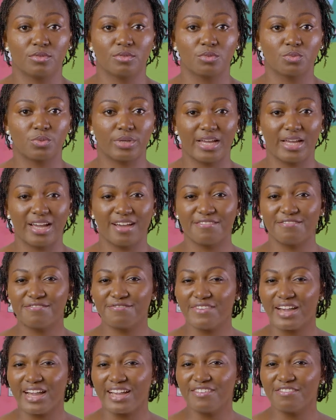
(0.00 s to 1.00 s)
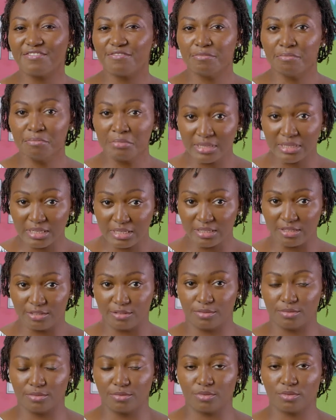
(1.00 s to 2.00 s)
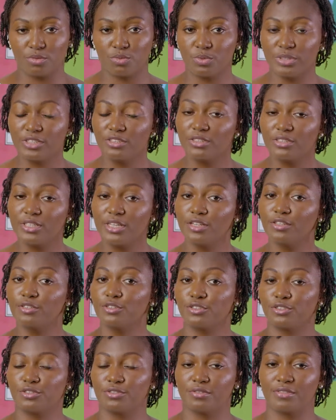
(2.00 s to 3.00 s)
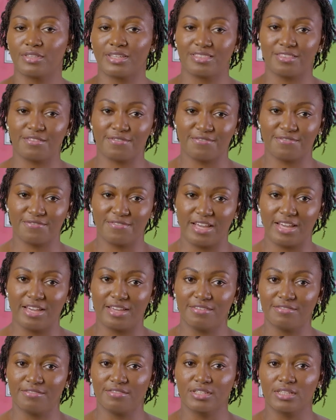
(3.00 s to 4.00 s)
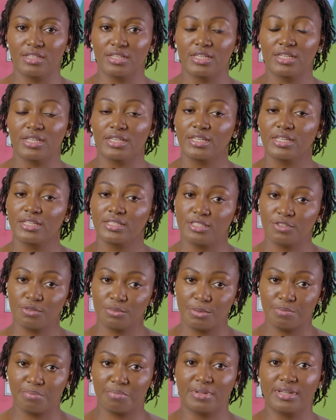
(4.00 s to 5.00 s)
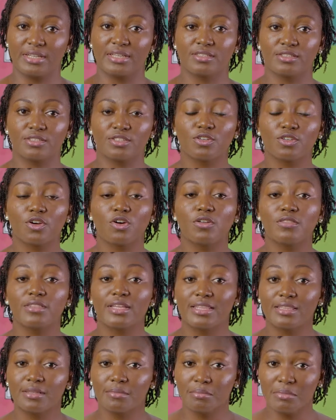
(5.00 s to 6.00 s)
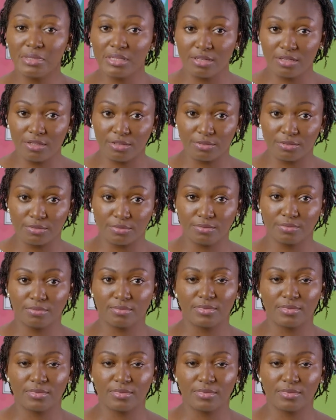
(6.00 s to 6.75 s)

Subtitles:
we have 5 million, which tells you that the 5 should be placed under the million.